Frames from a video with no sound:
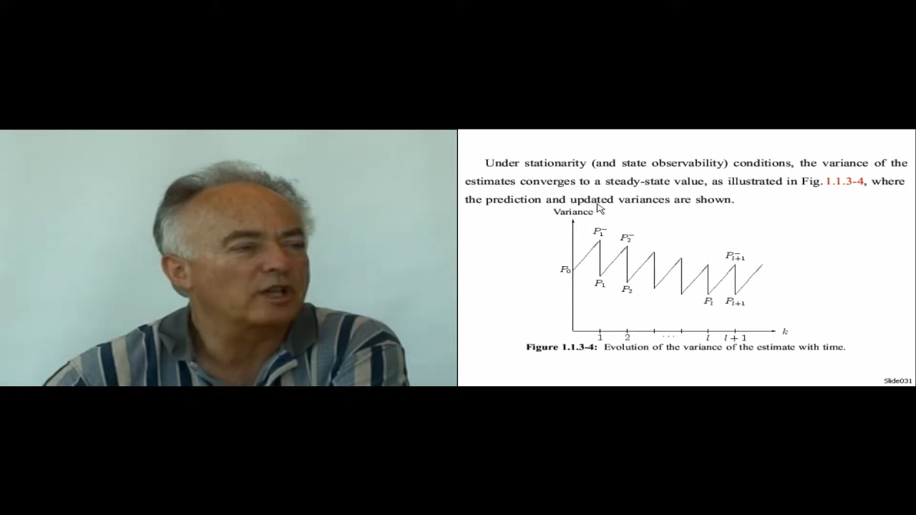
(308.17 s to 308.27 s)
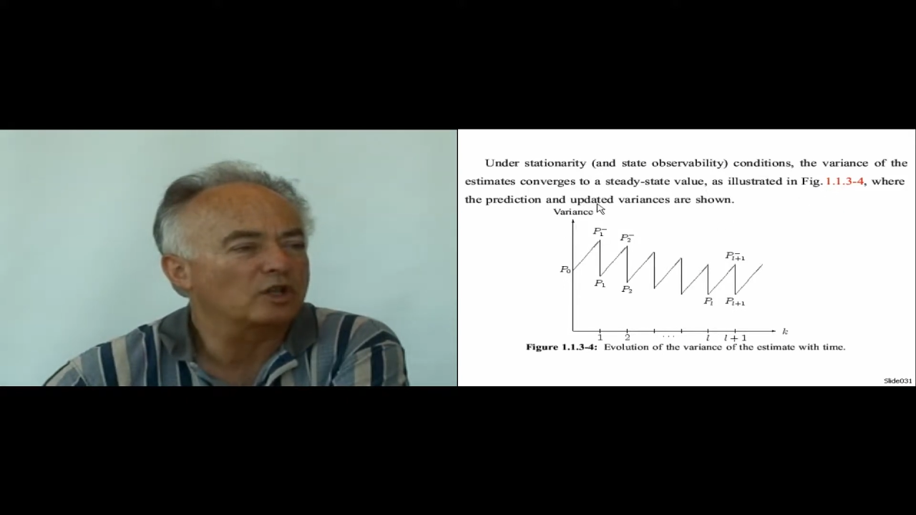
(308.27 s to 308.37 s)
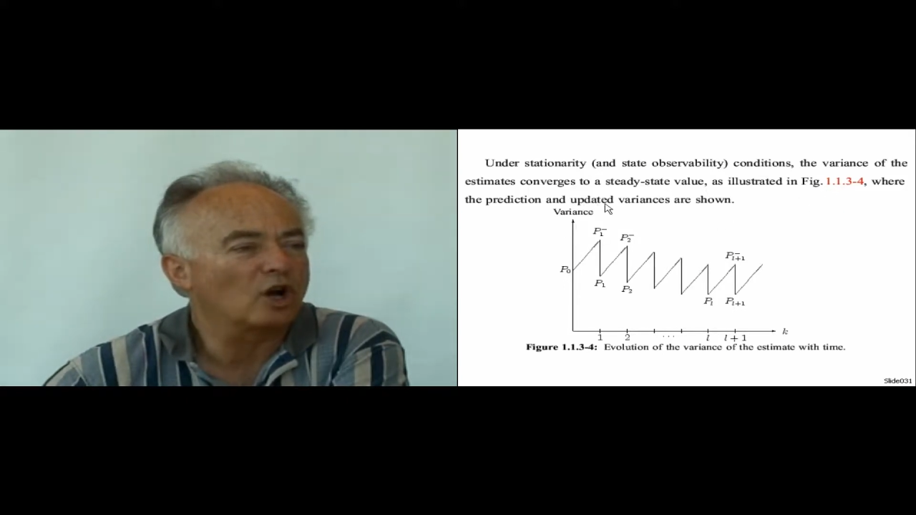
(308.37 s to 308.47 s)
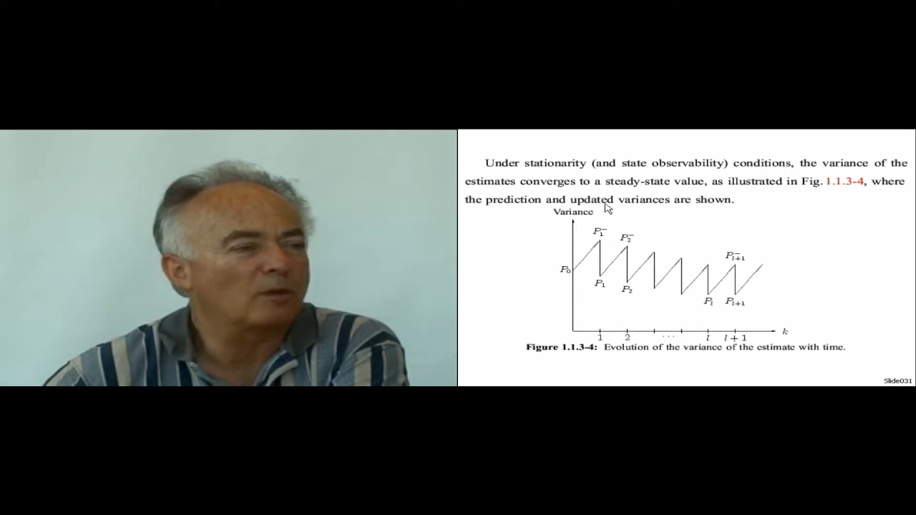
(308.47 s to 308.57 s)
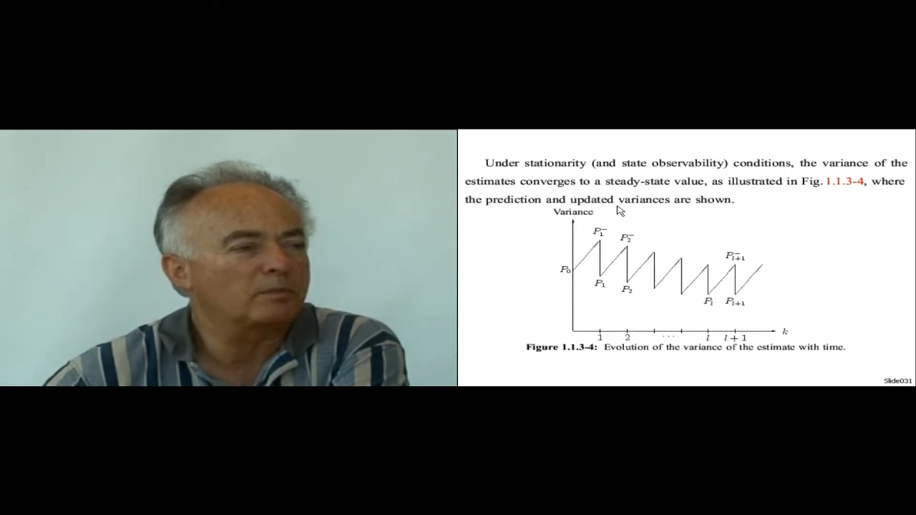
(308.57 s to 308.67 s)

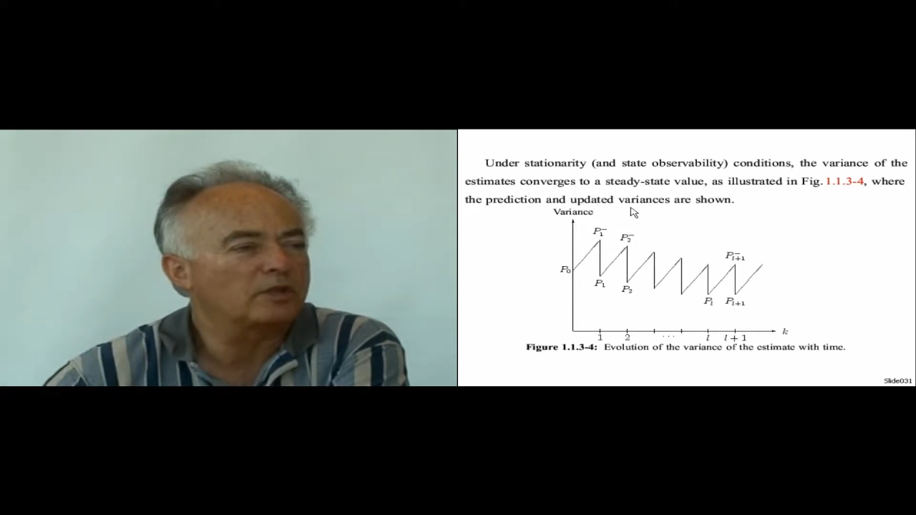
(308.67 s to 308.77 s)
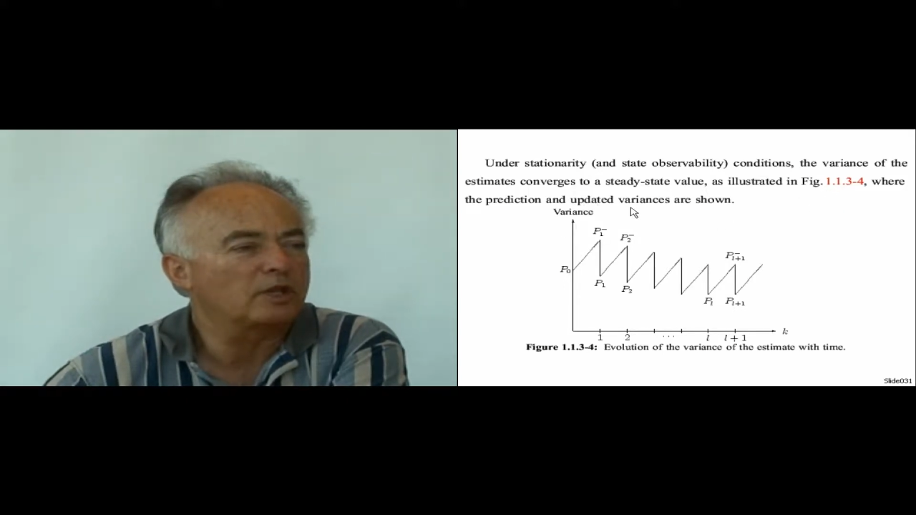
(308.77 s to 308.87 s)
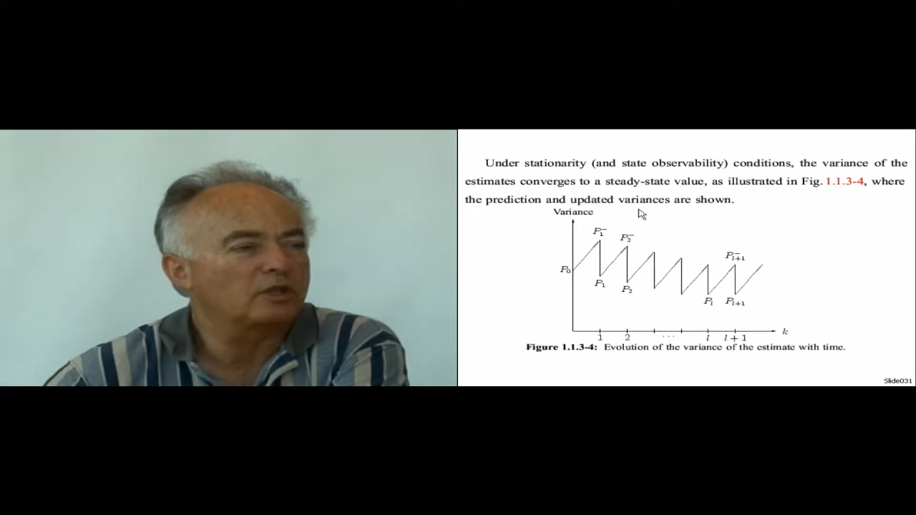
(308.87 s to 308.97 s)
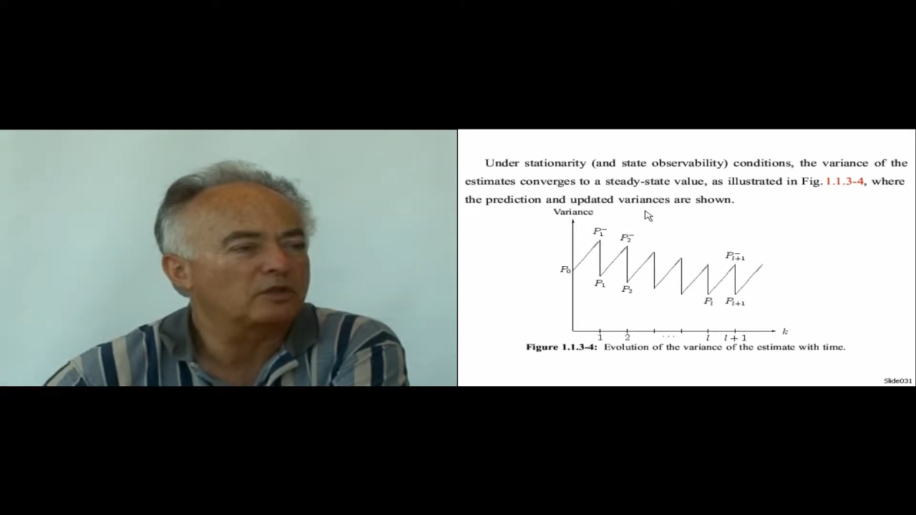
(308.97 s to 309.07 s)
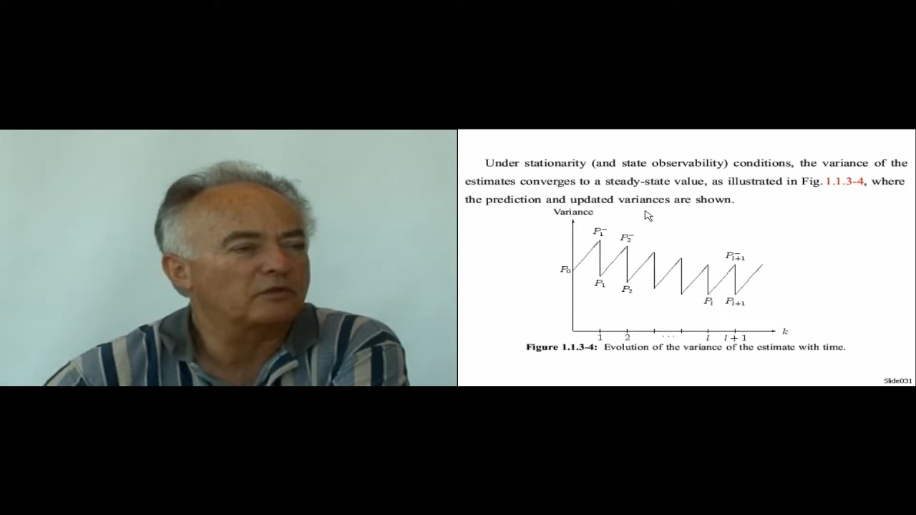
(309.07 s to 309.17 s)
and
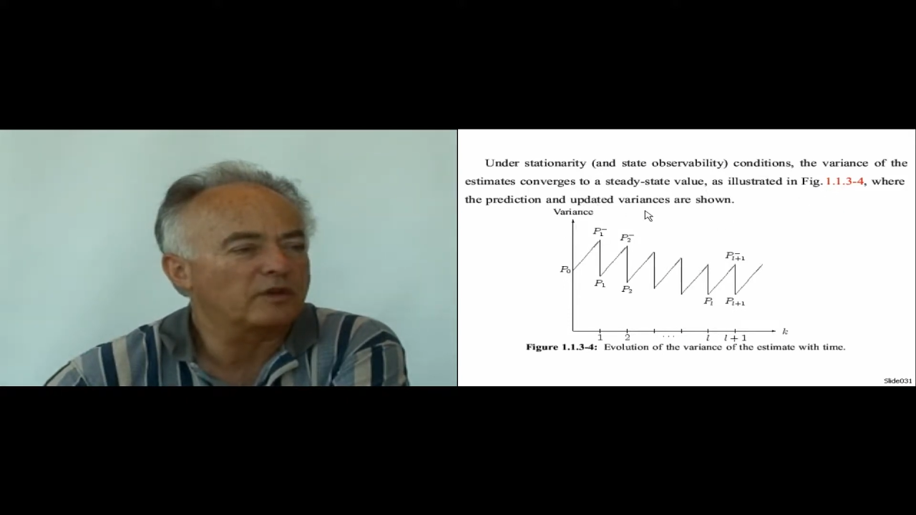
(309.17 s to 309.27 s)
updated